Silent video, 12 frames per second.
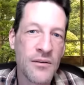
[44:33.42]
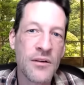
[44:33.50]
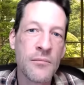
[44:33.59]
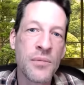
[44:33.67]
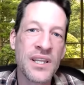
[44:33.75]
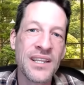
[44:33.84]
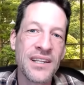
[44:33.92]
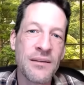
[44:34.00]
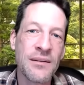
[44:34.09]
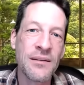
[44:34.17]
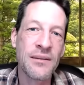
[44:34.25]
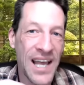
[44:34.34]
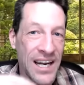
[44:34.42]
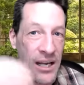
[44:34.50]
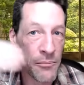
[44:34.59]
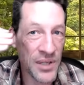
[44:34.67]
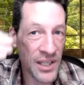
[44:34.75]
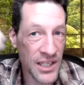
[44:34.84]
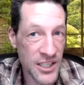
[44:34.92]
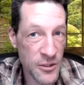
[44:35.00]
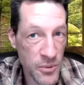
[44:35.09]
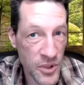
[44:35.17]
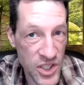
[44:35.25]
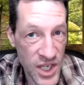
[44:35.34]
but but that ability to
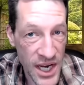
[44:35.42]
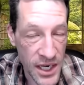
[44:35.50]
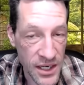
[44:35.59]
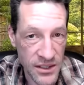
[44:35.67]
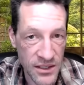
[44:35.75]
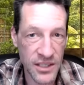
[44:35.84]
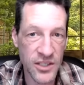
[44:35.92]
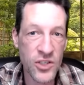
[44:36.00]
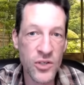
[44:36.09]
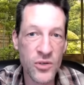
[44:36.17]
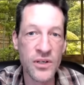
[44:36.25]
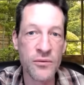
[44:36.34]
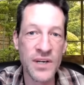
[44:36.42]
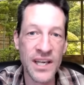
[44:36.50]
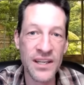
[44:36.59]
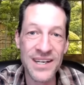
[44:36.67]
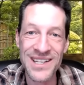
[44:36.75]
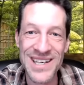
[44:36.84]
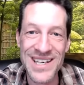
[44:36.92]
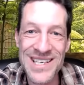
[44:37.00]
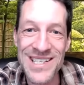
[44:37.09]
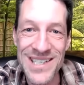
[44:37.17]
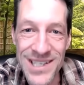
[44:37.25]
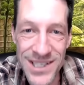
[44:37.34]
project into a reality that
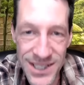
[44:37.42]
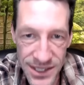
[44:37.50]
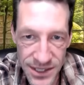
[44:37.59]
isn't